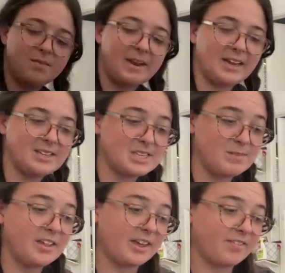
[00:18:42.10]
And I can
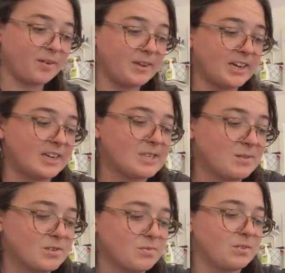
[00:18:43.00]
smell that from here. It
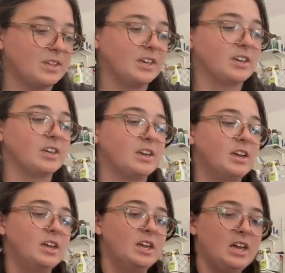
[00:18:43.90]
smells really good.
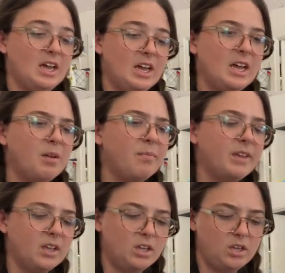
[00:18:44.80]

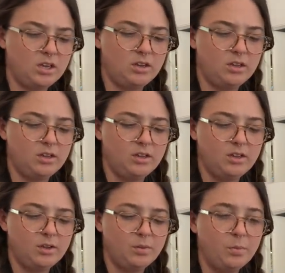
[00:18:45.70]
Um,
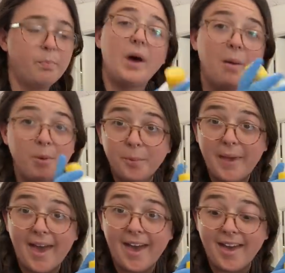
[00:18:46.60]
bubble
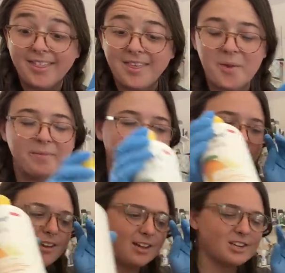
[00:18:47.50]
bath. Oh my
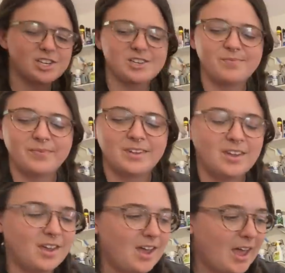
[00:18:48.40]
gosh.
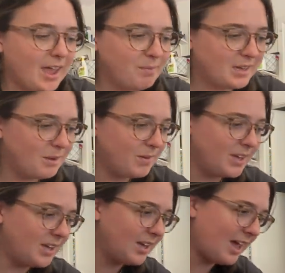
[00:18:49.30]
I'm gonna
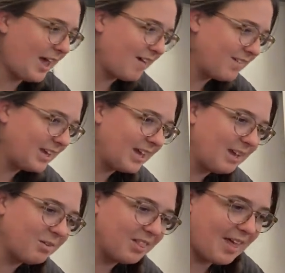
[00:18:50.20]
be having a
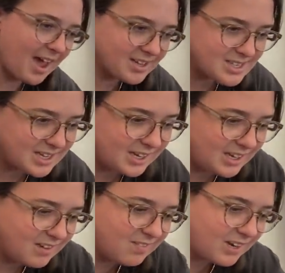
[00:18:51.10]
relaxing
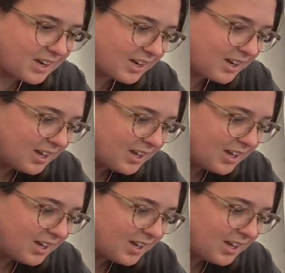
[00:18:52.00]
evening.